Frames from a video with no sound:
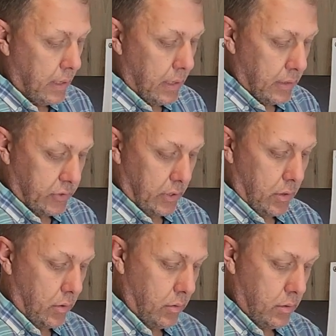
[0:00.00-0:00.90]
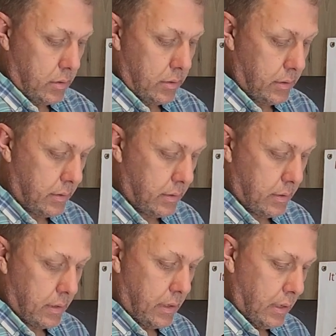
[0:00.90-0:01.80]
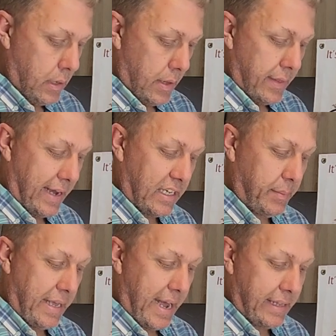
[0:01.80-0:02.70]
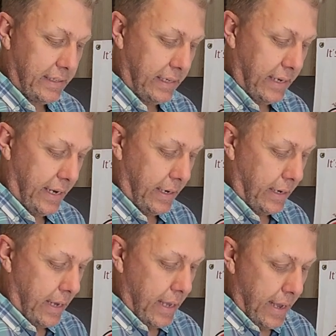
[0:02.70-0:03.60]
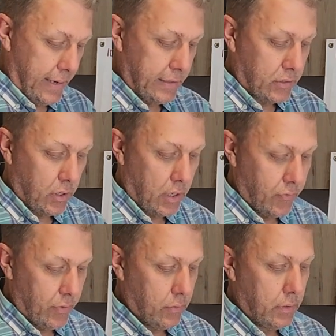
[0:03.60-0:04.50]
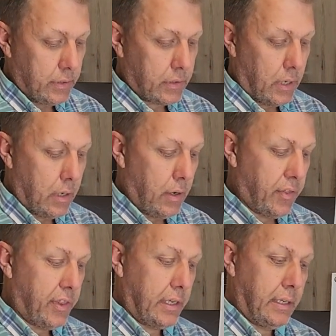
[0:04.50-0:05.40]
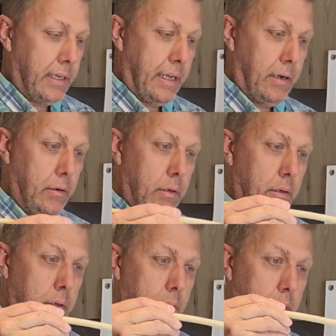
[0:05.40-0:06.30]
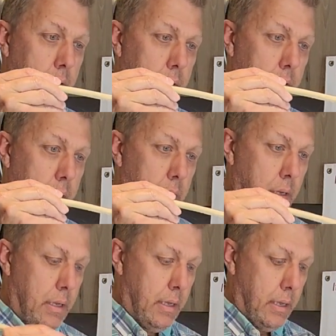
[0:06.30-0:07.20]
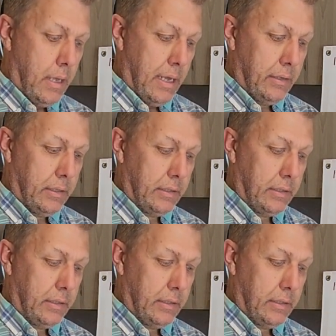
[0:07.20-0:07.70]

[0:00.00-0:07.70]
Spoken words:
So that could be added in later. And it's got a lot thicker now, as you can